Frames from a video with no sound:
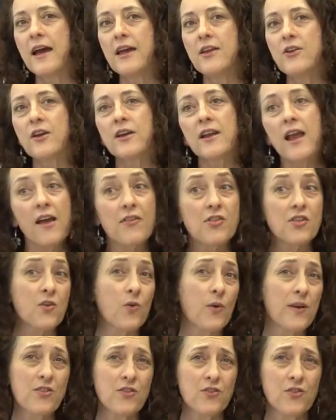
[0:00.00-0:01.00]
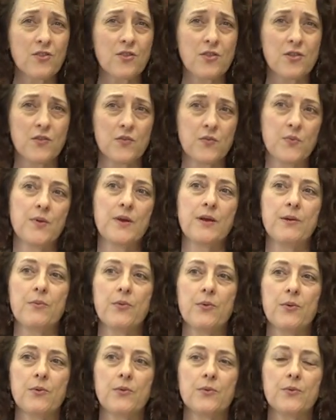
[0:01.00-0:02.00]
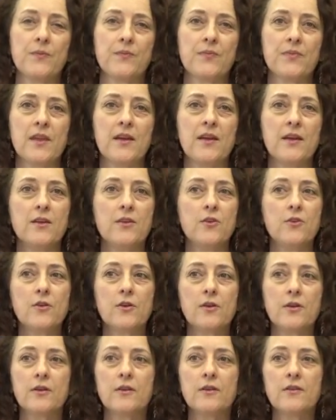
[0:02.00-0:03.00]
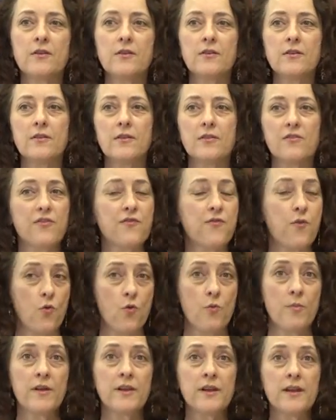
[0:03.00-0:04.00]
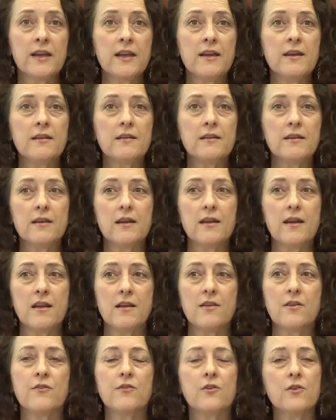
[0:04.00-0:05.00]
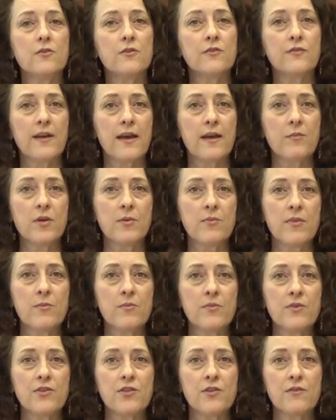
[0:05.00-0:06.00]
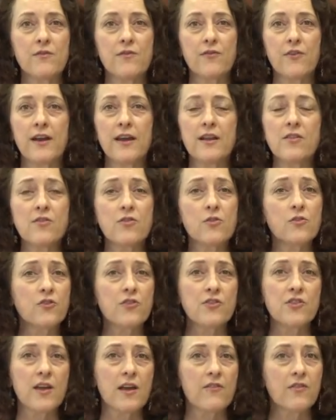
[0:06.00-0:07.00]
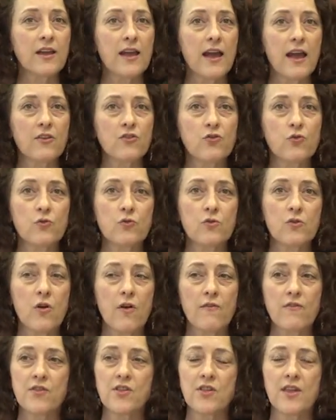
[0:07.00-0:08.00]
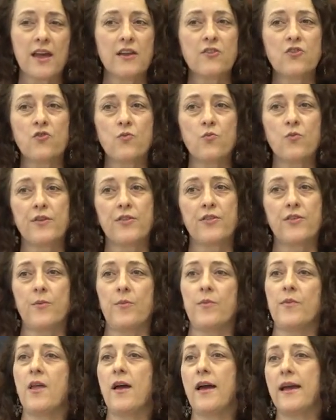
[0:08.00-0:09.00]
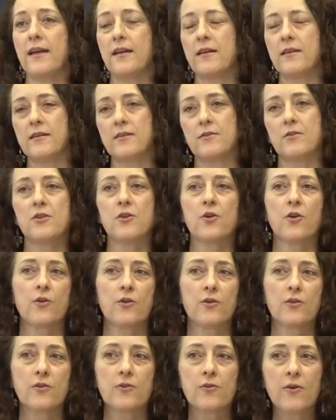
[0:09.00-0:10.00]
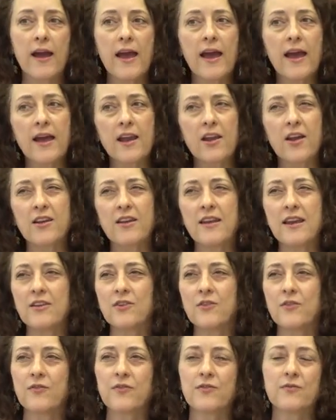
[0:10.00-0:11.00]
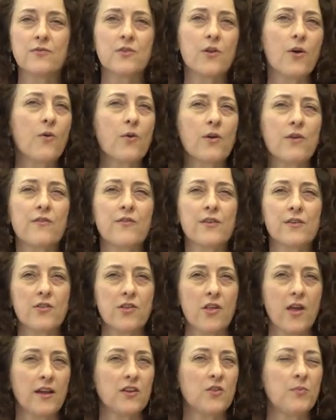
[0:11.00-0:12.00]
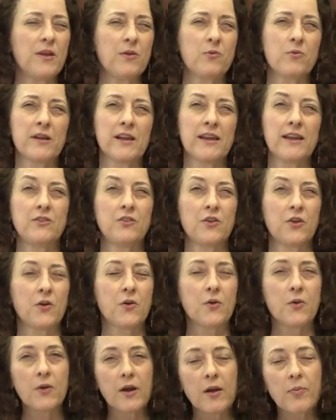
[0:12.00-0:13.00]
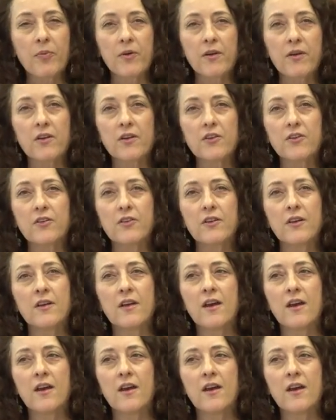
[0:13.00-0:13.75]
You can ask questions of people. You can formally interview family members and friends, or just have a casual conversation with them, like, you know, Gran, I need to know what it feels like to be really decrepit.